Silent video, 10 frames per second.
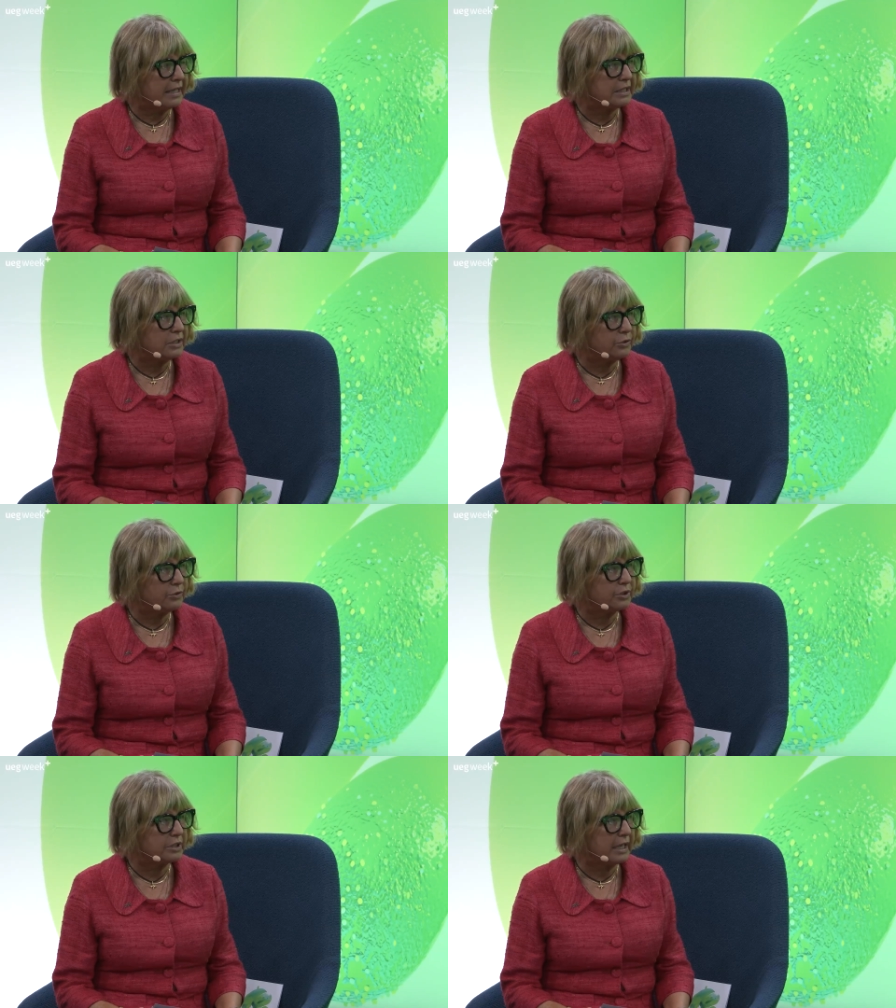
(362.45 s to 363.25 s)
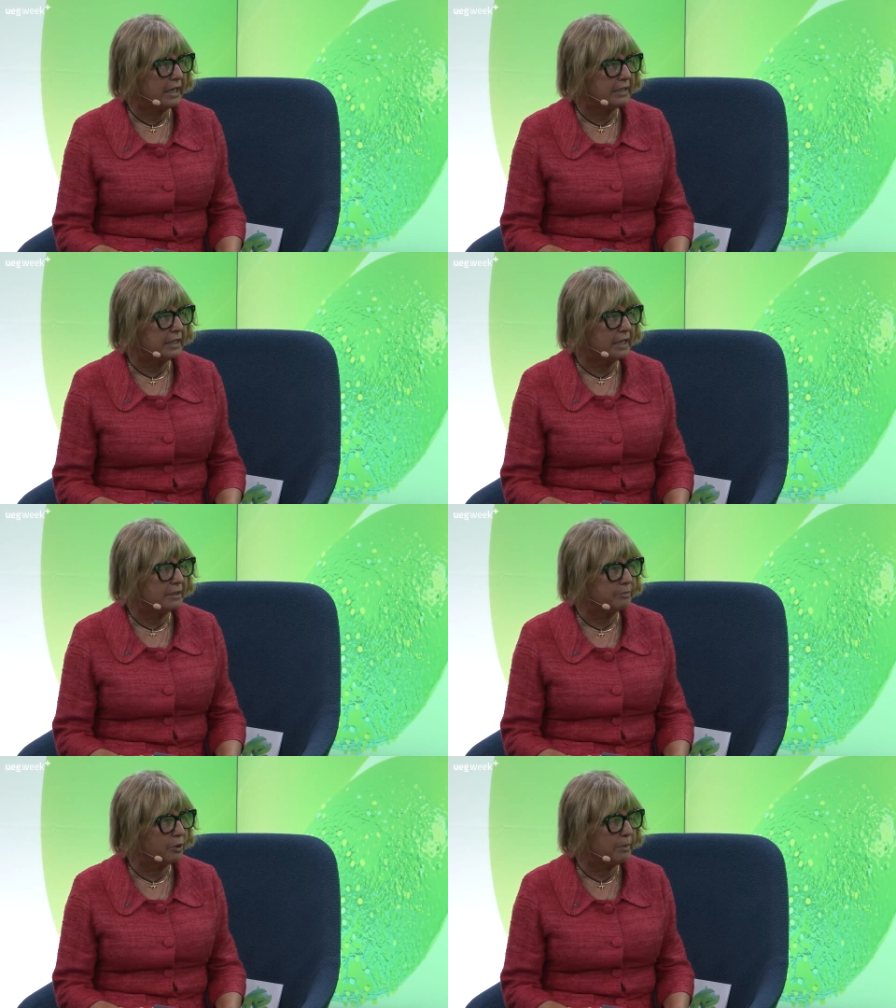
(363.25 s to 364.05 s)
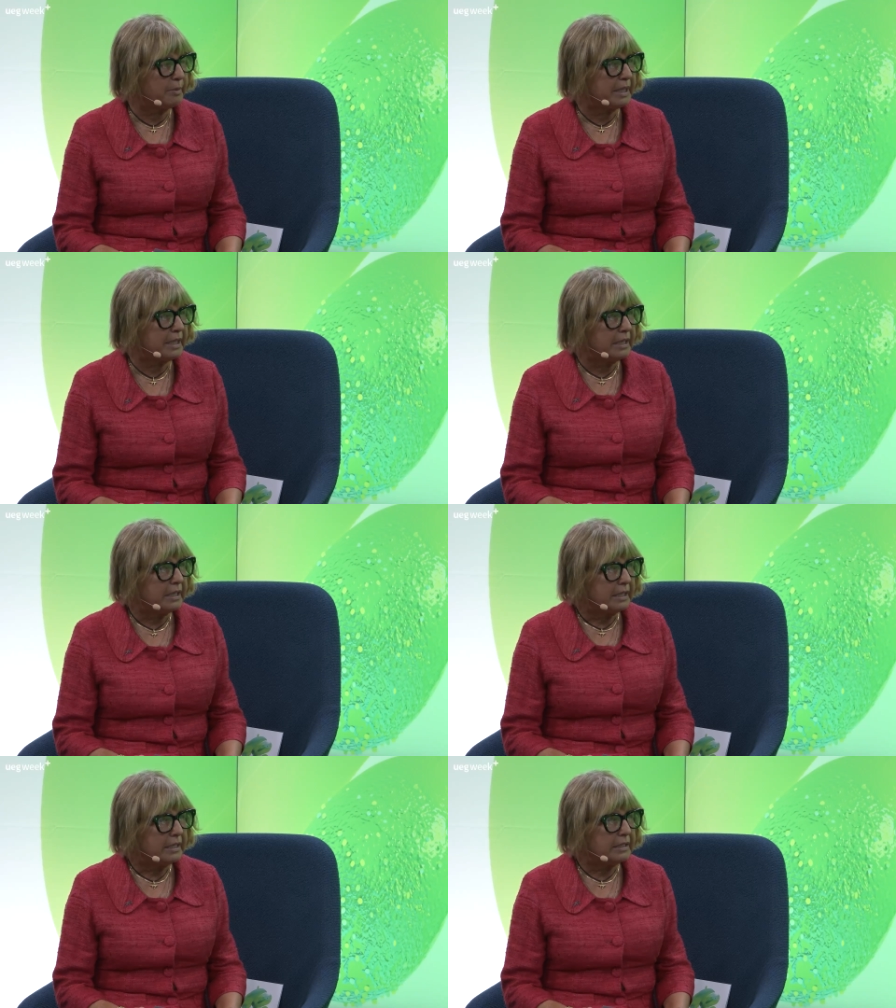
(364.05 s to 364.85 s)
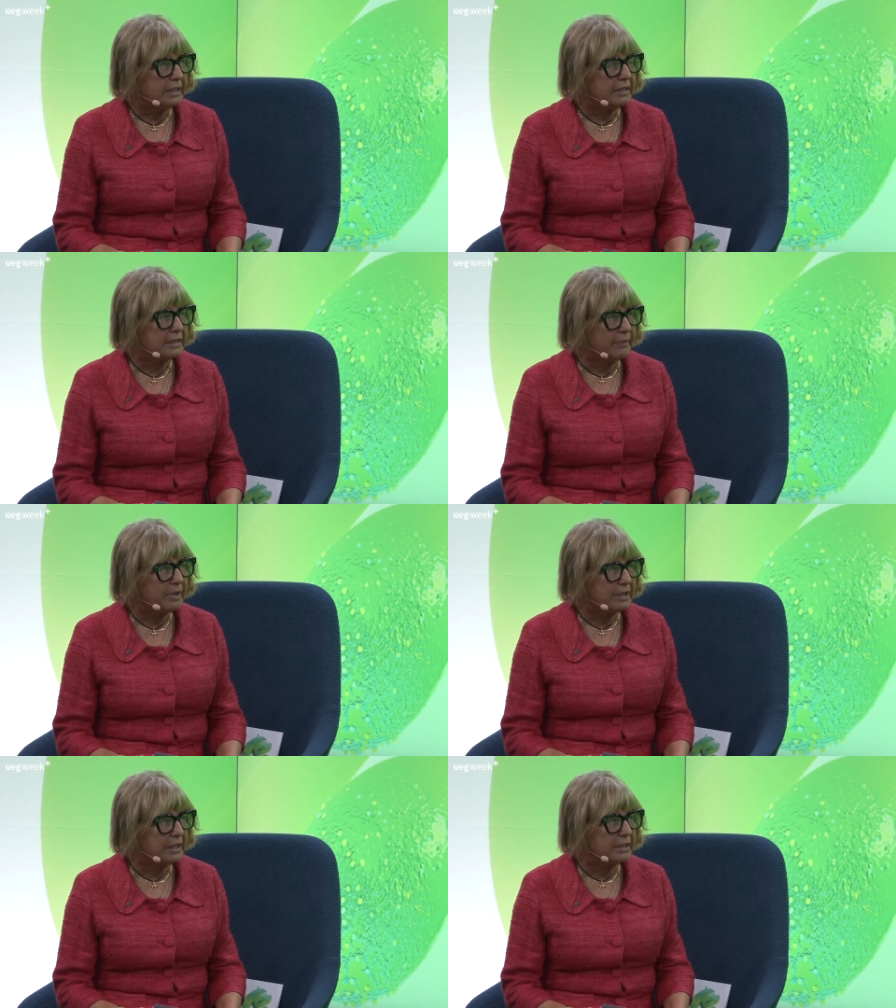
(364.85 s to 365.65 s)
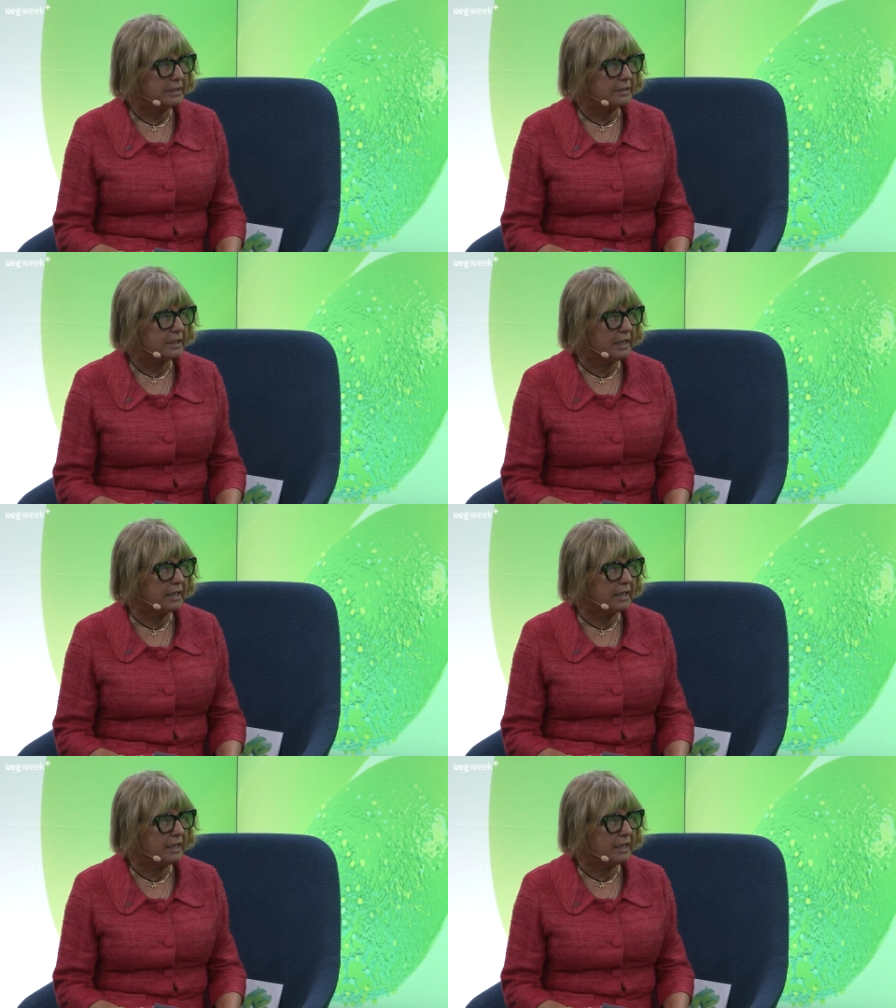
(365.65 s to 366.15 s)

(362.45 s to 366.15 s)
attitudes and, and probably is something that is, uh,